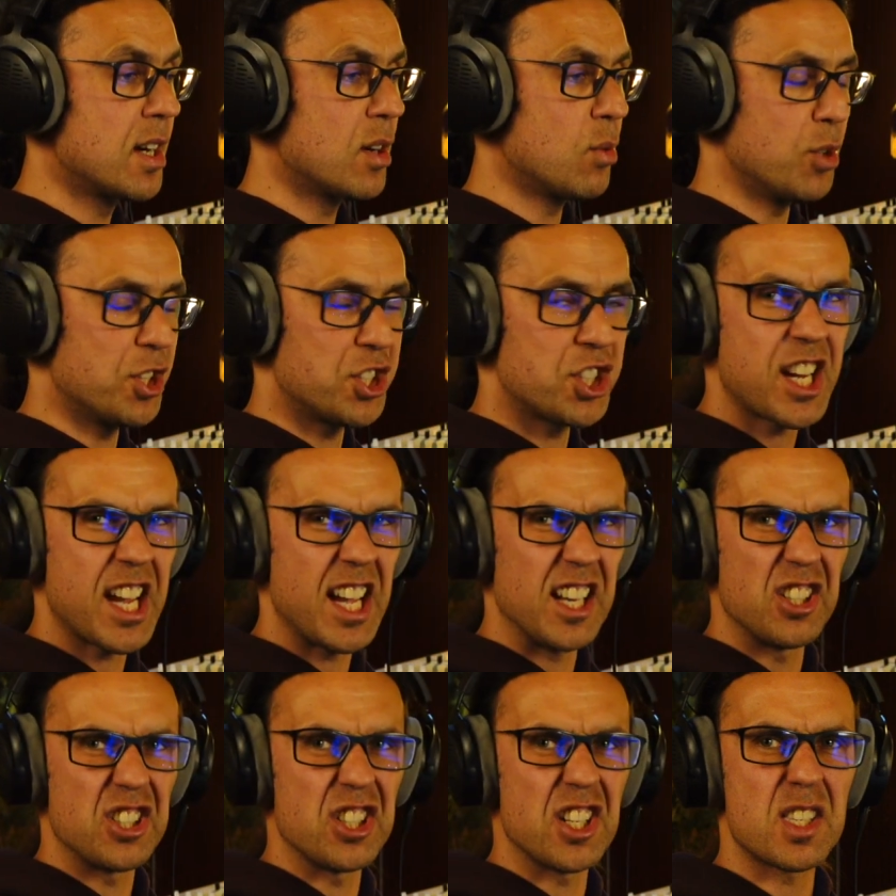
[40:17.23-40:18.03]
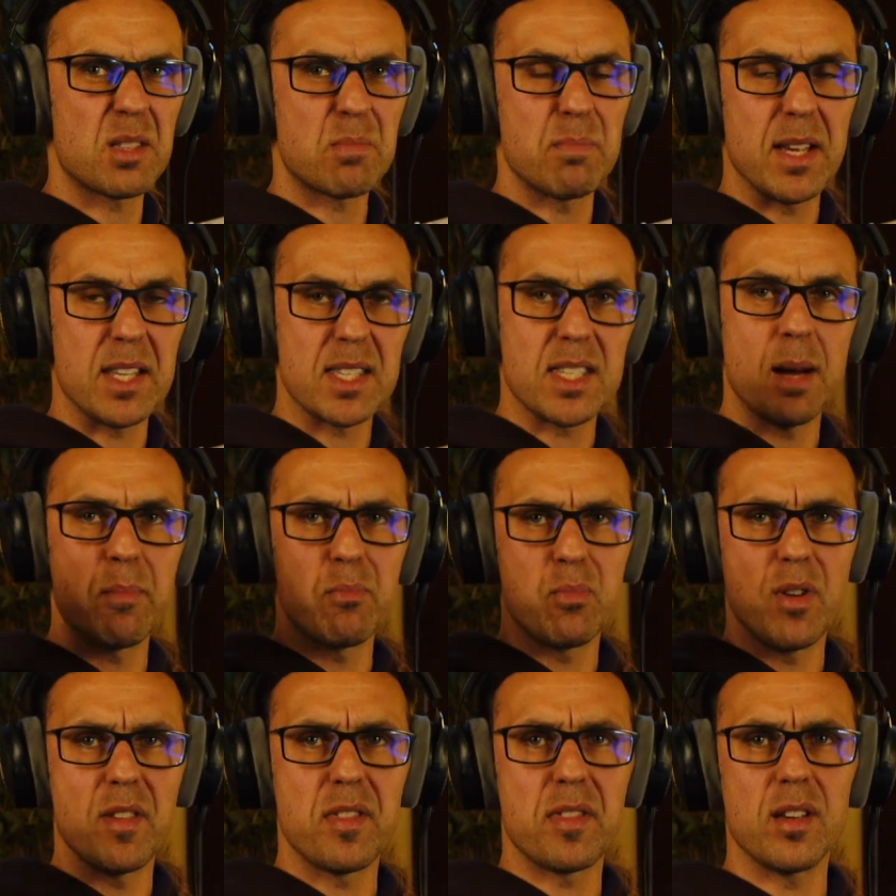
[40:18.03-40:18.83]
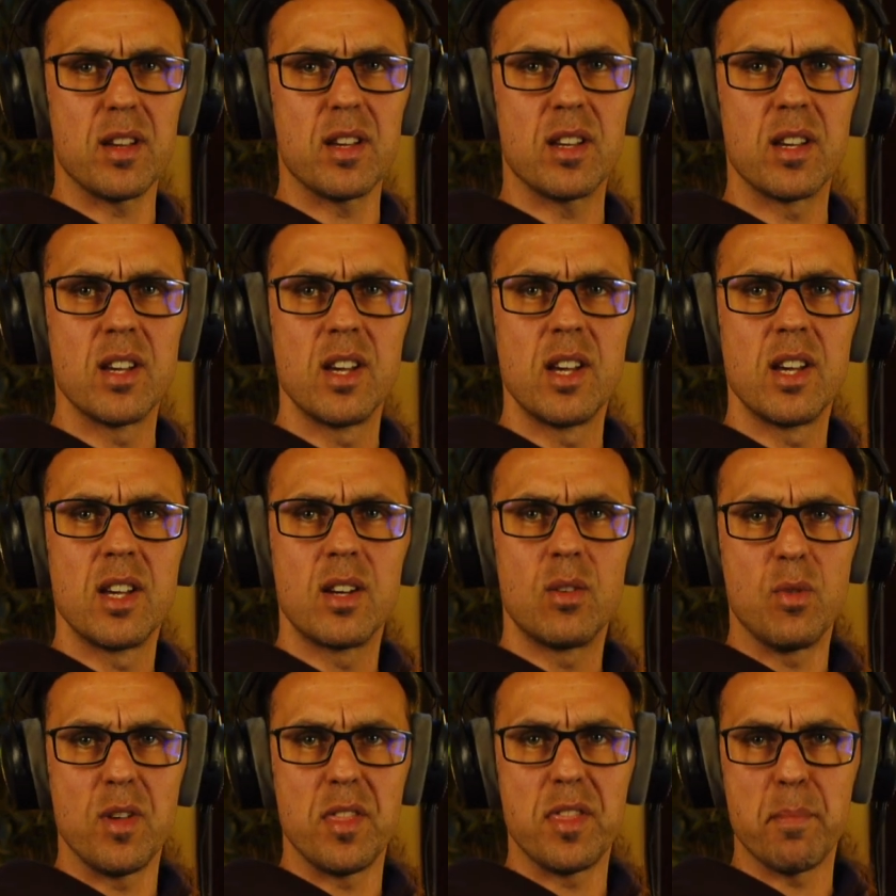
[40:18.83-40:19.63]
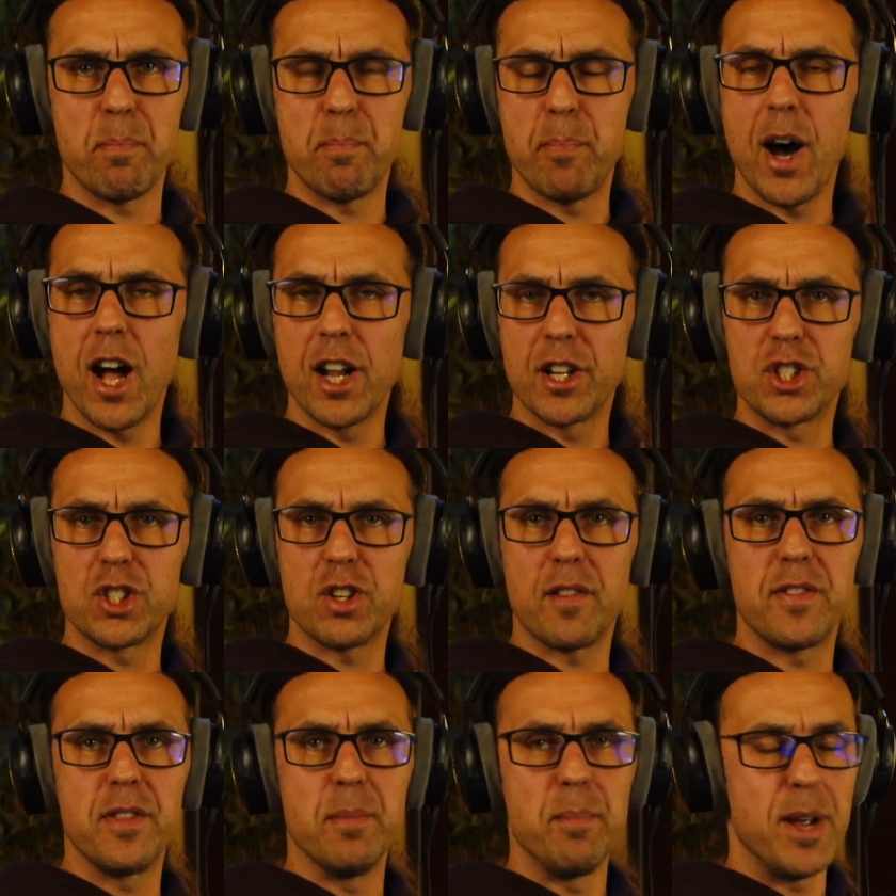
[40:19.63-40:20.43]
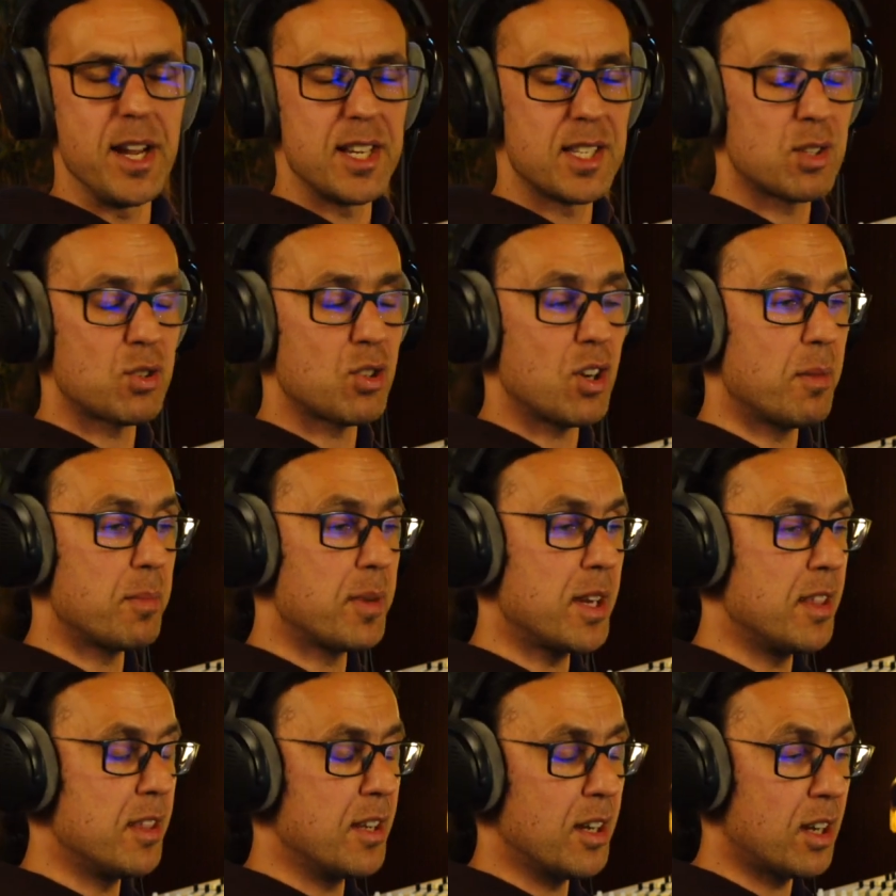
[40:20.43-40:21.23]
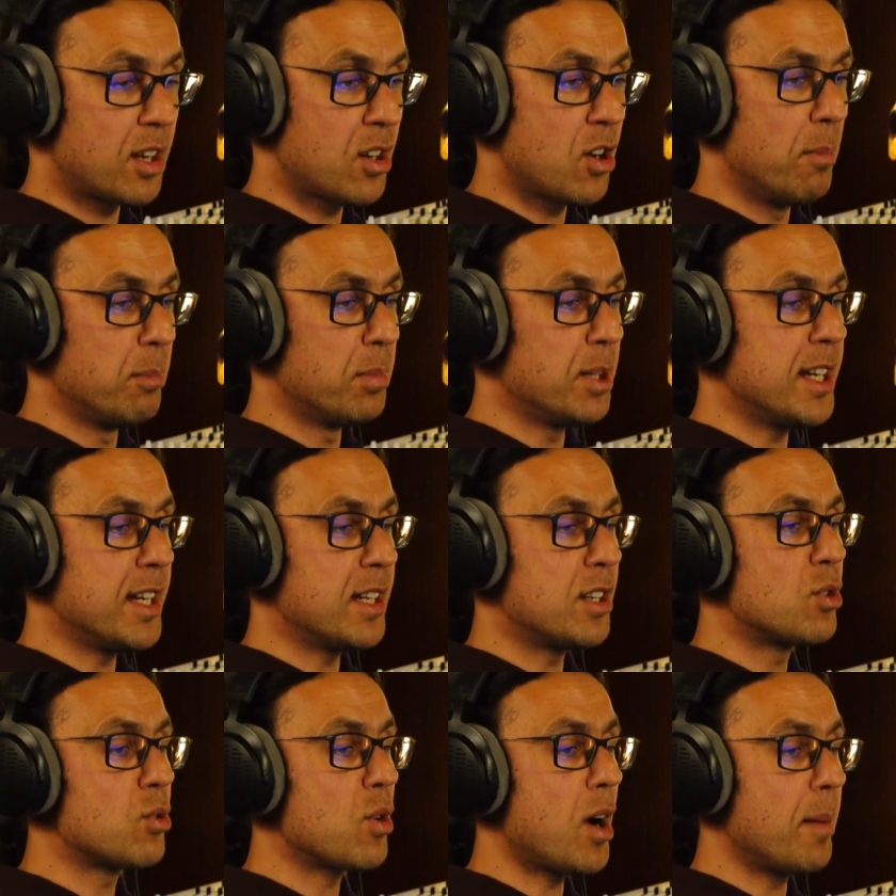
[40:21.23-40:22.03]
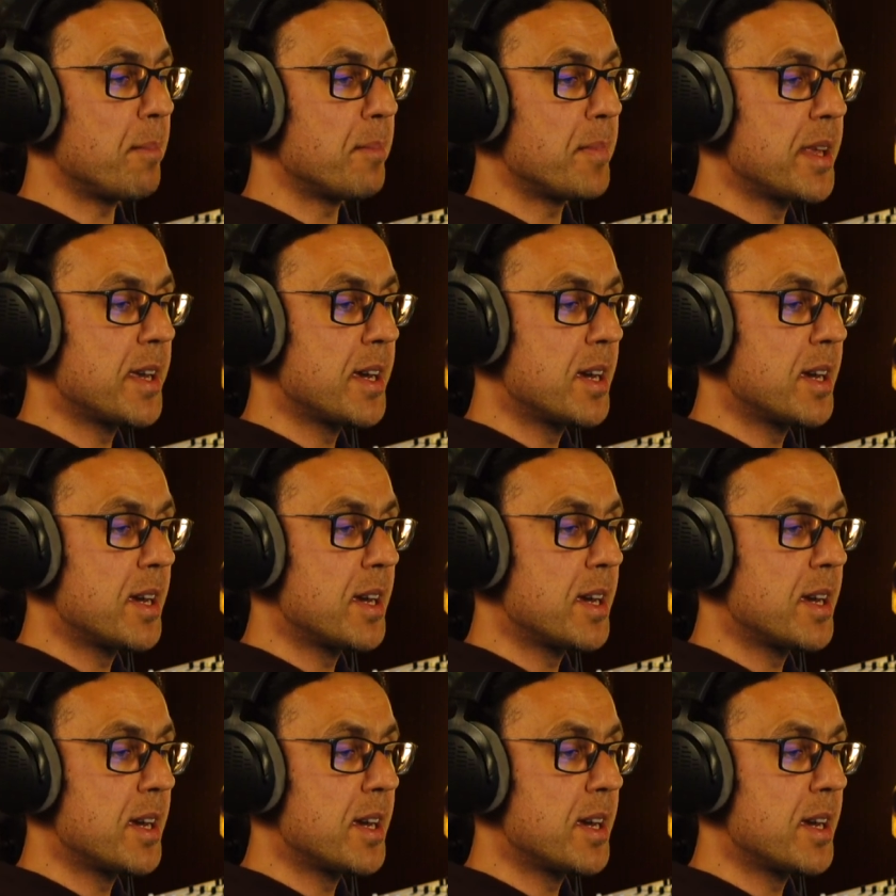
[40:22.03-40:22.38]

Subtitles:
which can just mess up with the punch of the bass drum in the complete drum.